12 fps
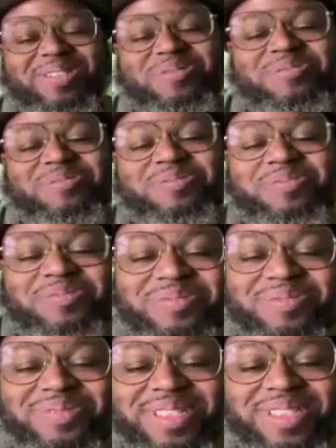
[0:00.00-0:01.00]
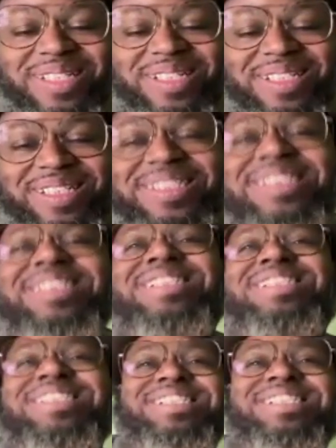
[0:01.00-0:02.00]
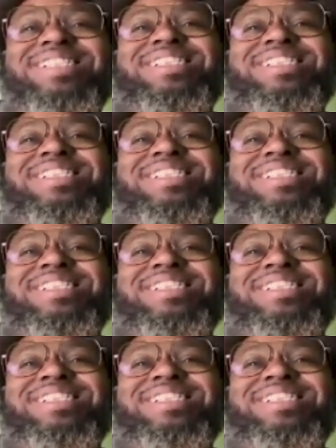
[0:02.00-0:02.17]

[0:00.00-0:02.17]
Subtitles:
have that heightened degree of